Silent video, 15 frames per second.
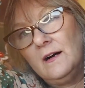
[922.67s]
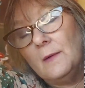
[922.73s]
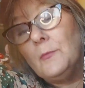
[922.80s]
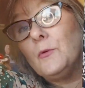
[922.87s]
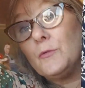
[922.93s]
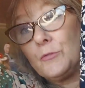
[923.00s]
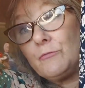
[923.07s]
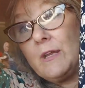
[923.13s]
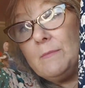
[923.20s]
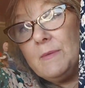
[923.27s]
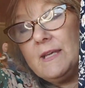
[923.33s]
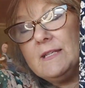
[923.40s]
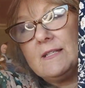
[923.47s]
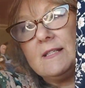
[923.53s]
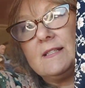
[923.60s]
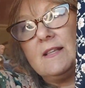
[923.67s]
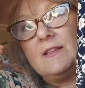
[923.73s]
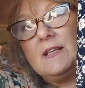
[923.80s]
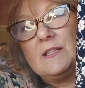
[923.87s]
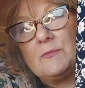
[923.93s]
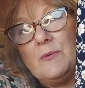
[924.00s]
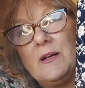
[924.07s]
I bought 3 meters of
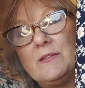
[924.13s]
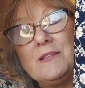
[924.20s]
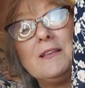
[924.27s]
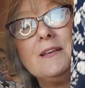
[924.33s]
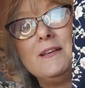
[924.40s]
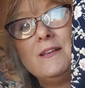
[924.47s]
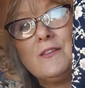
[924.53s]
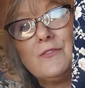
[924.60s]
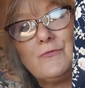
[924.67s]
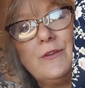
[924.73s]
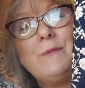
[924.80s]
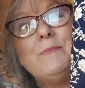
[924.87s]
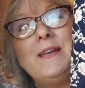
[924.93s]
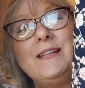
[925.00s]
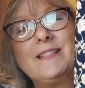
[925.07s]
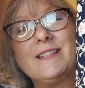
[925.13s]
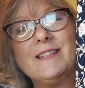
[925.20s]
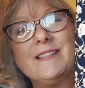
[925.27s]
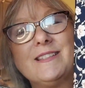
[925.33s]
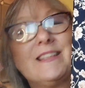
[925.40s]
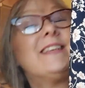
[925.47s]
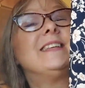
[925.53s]
this one. 3
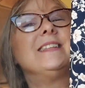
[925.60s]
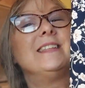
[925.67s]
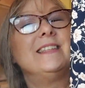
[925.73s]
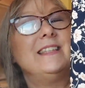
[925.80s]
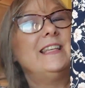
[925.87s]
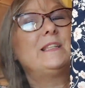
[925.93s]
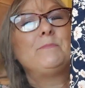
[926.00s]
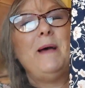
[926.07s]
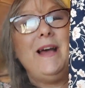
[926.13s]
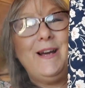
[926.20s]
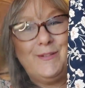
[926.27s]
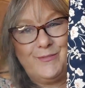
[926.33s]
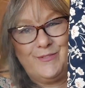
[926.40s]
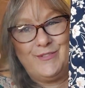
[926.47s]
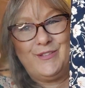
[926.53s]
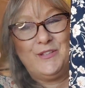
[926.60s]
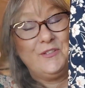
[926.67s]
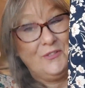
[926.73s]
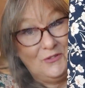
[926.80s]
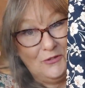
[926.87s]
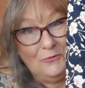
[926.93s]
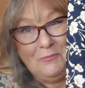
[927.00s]
meters, £6,
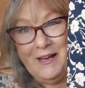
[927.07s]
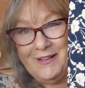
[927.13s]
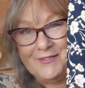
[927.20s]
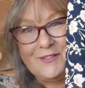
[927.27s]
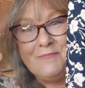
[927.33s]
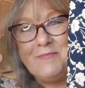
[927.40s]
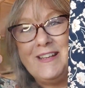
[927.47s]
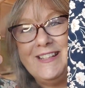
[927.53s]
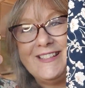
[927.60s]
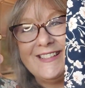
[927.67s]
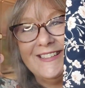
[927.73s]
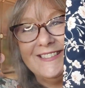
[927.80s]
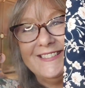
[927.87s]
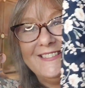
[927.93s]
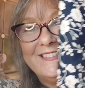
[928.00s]
£2 a metre.